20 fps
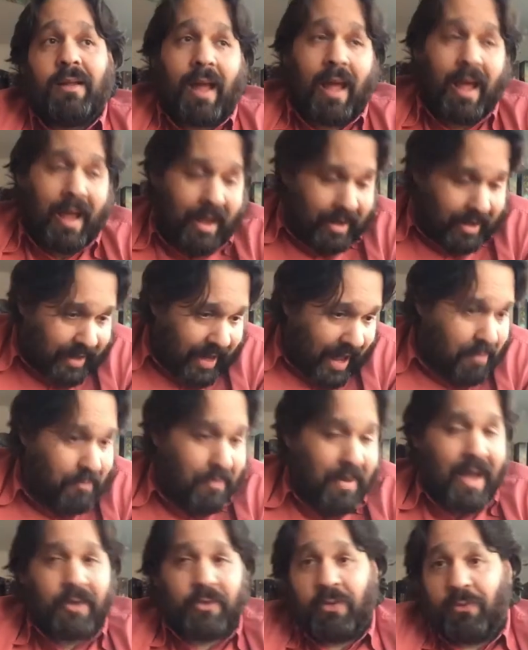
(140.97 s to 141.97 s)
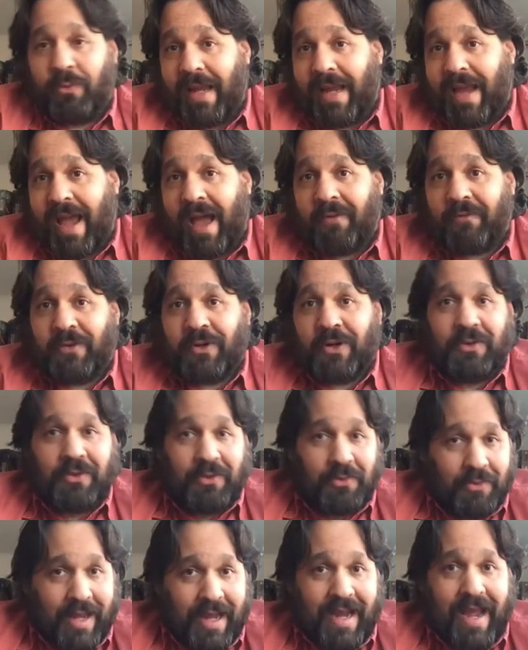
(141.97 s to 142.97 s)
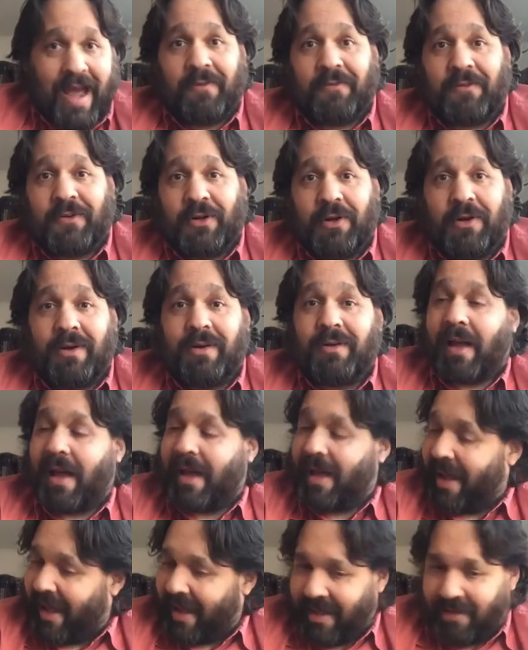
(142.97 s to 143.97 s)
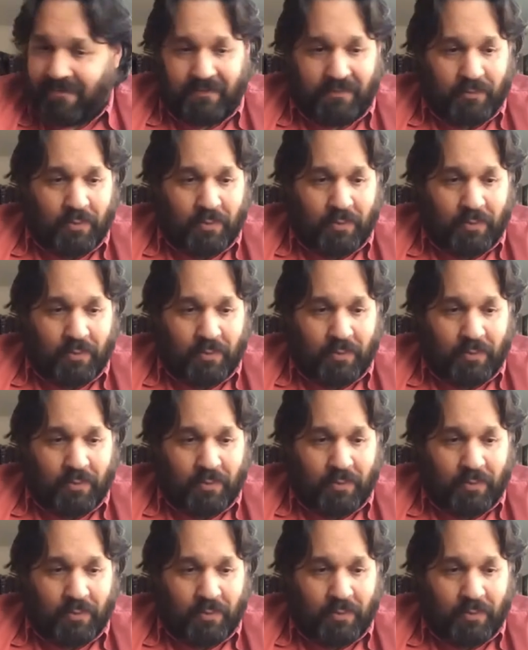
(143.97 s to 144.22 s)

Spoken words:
I came back the week after, and the week after I